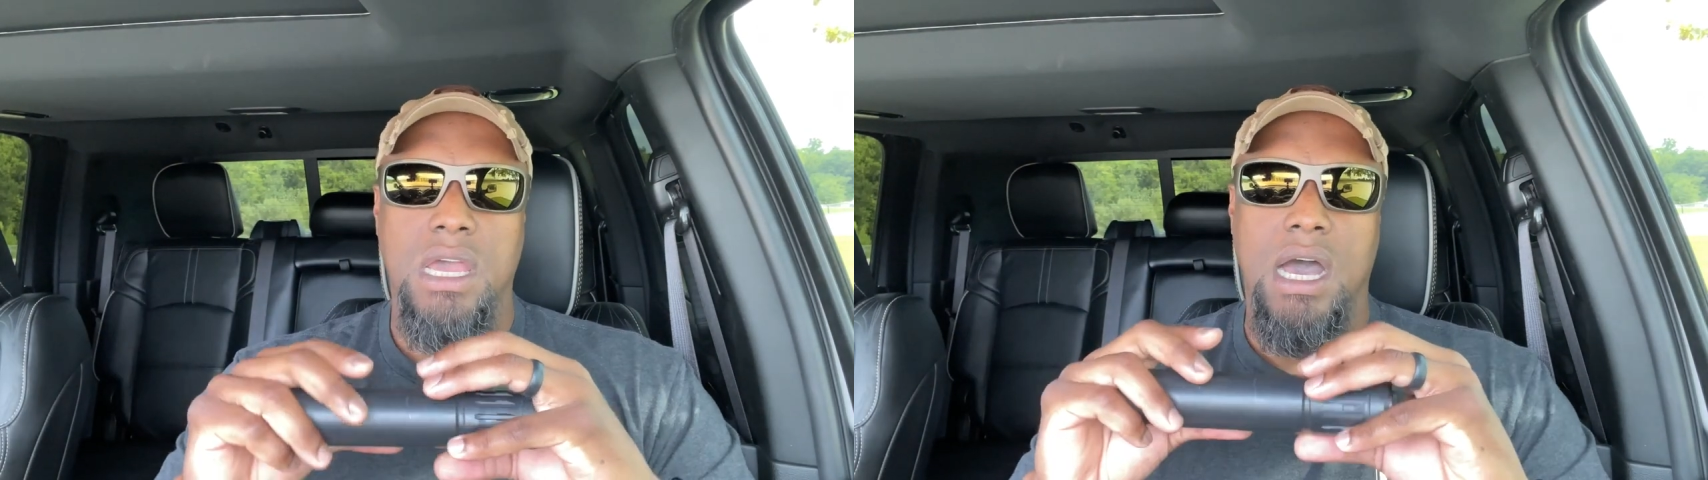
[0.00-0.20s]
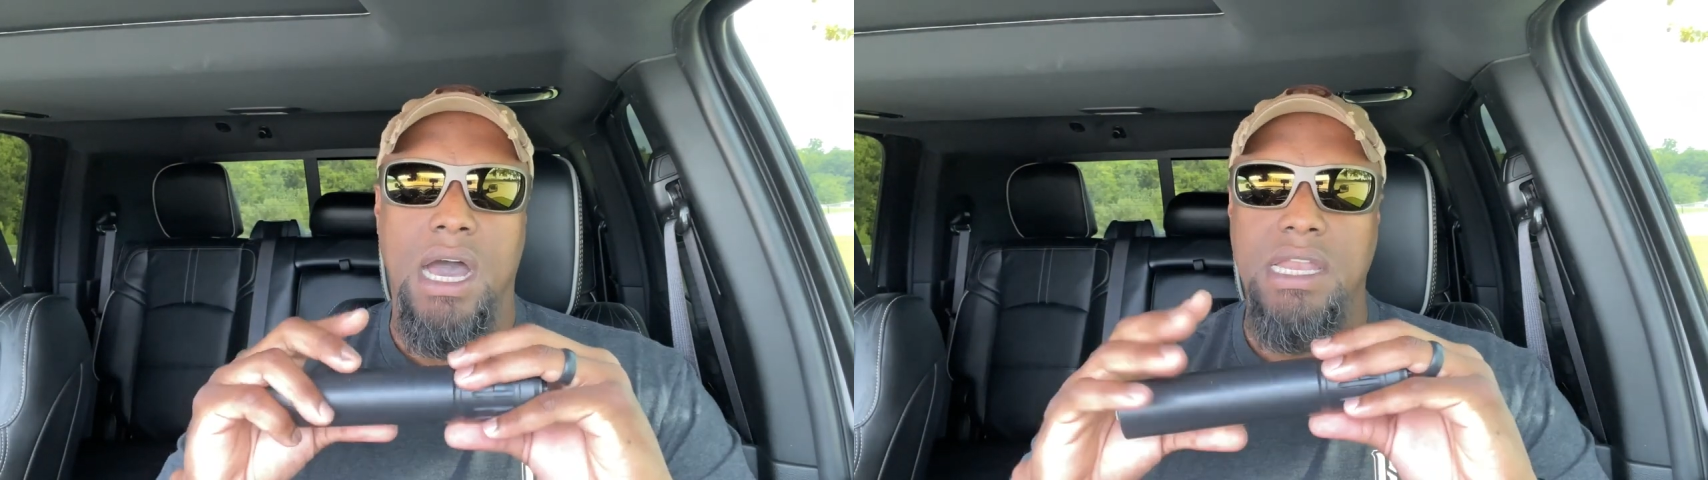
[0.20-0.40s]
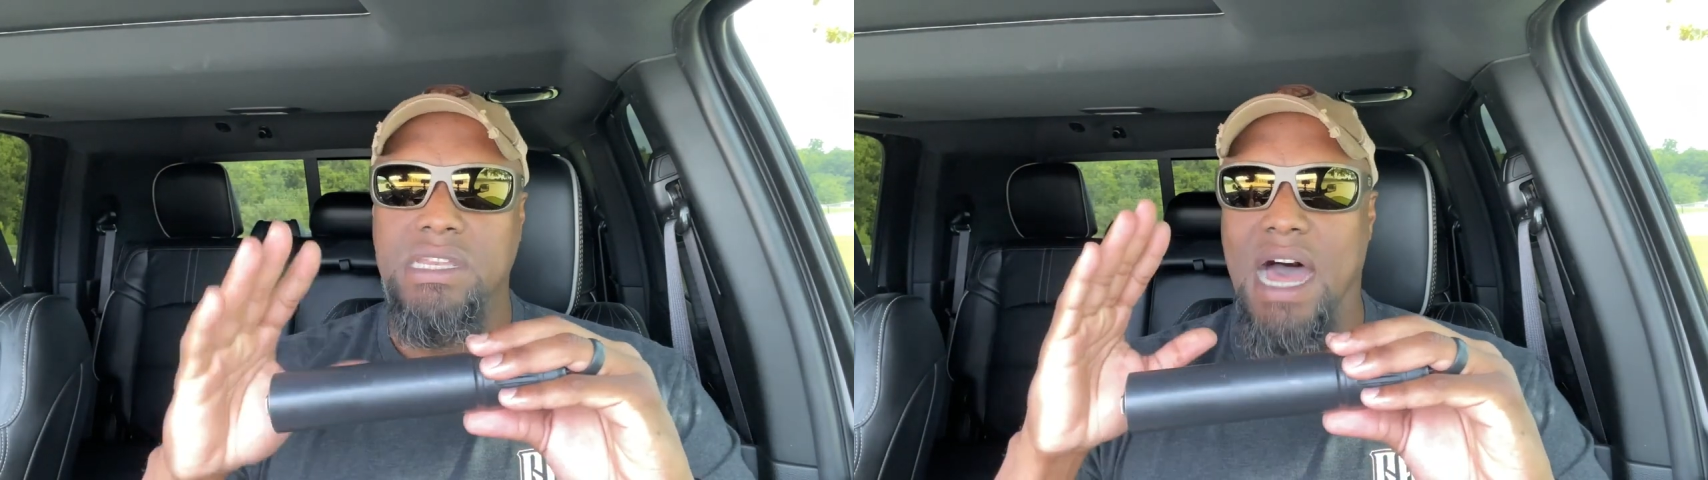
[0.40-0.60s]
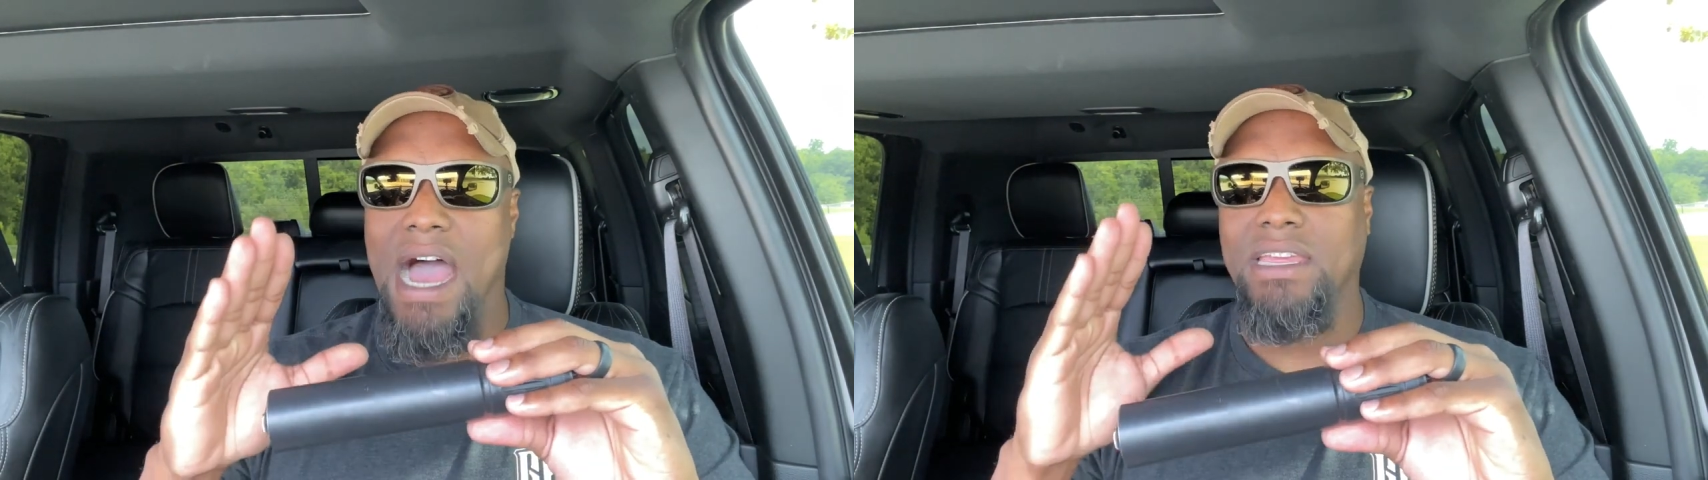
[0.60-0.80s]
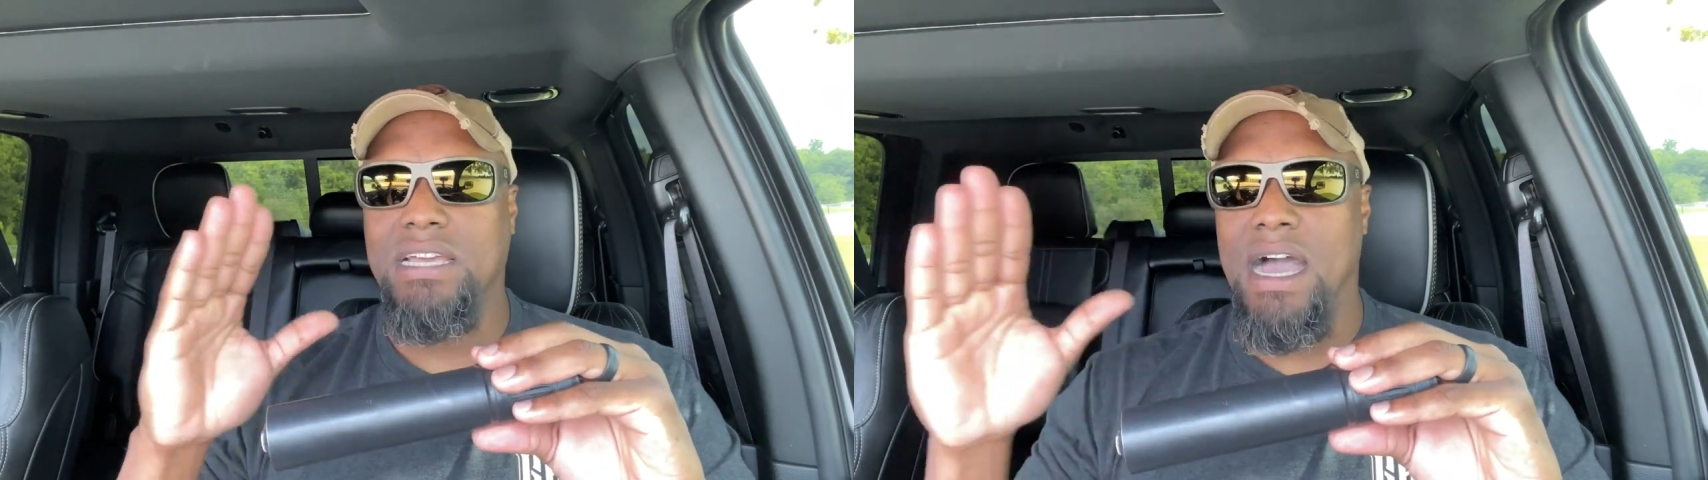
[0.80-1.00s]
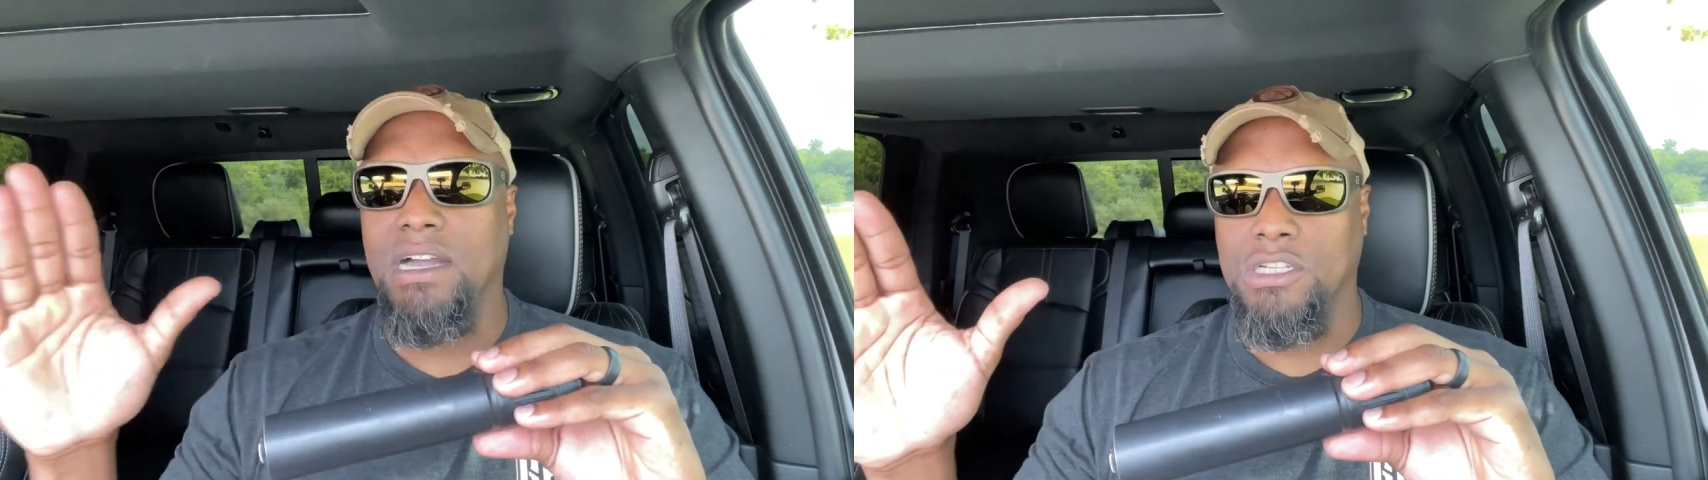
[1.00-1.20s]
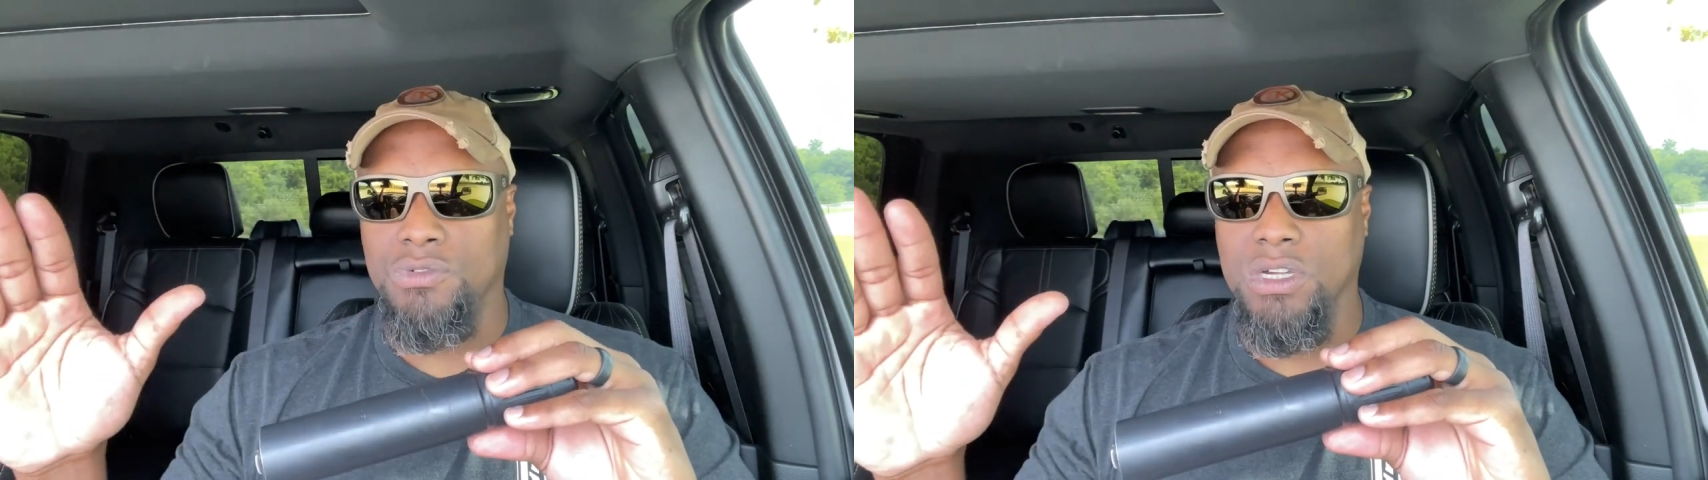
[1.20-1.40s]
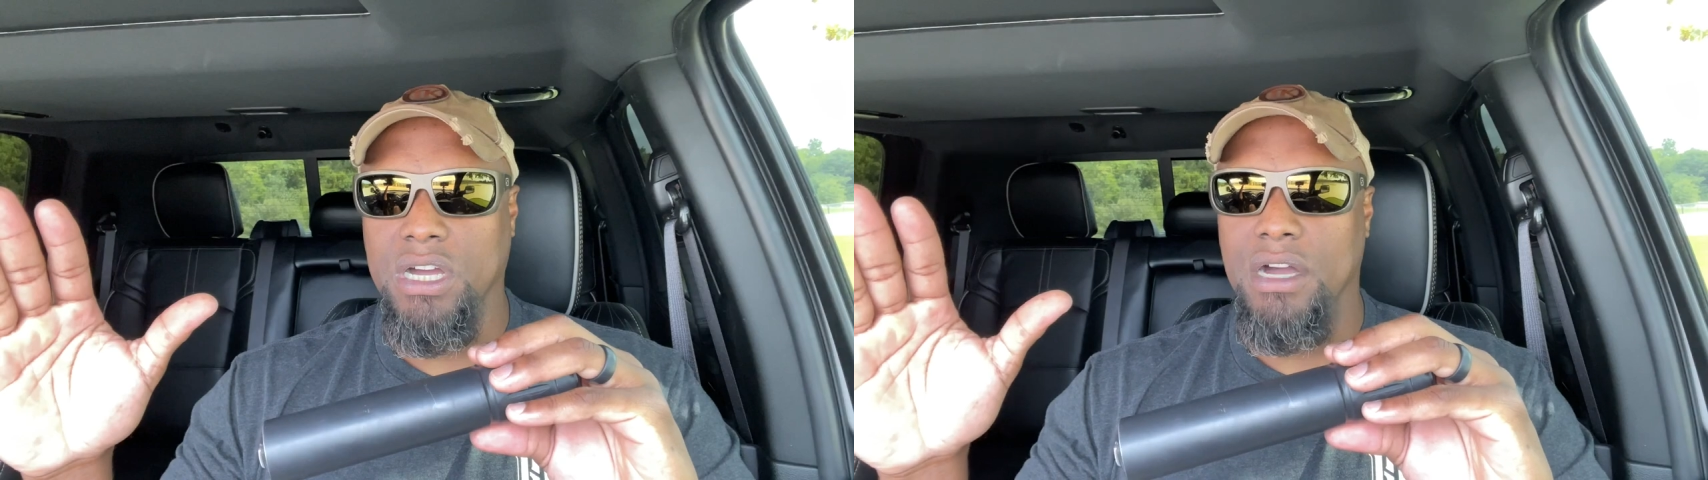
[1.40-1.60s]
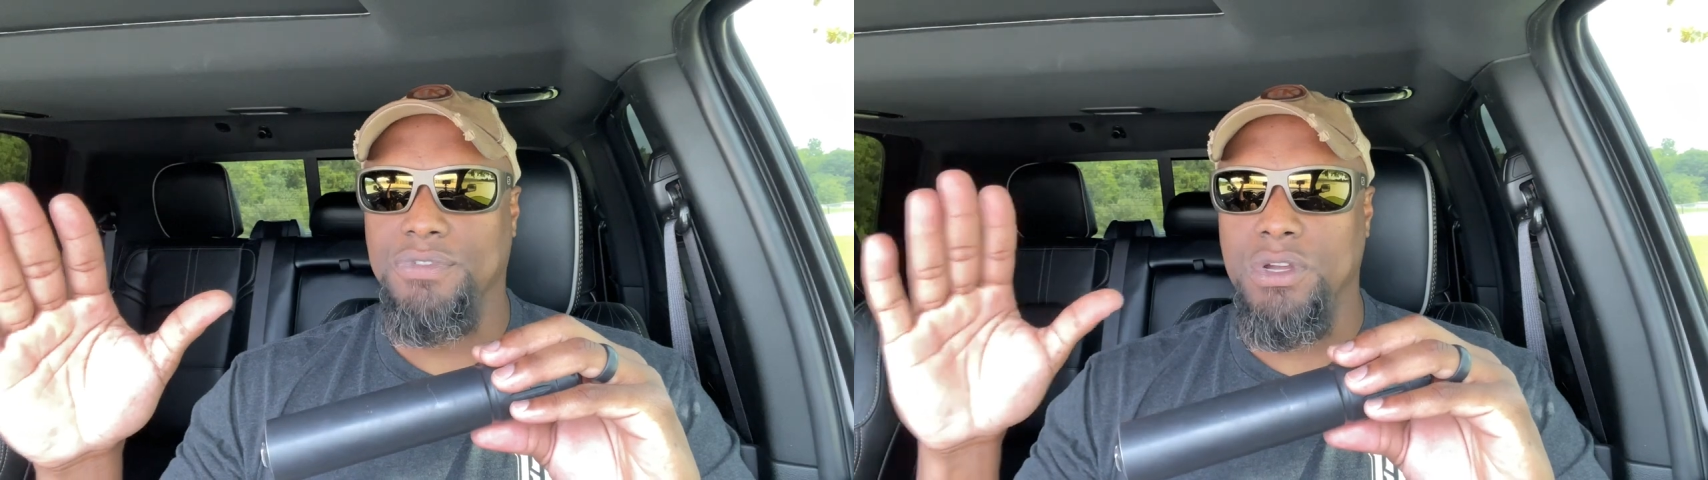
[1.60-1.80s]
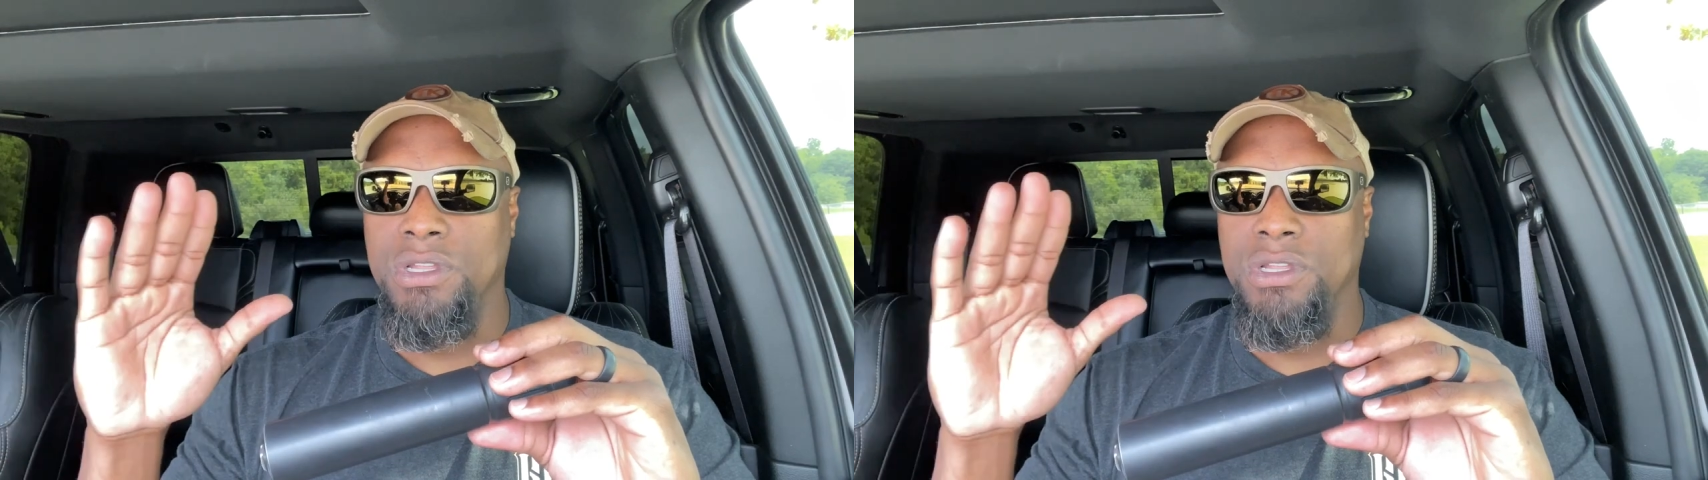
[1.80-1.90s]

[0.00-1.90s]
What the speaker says: 9 coyotes recovered.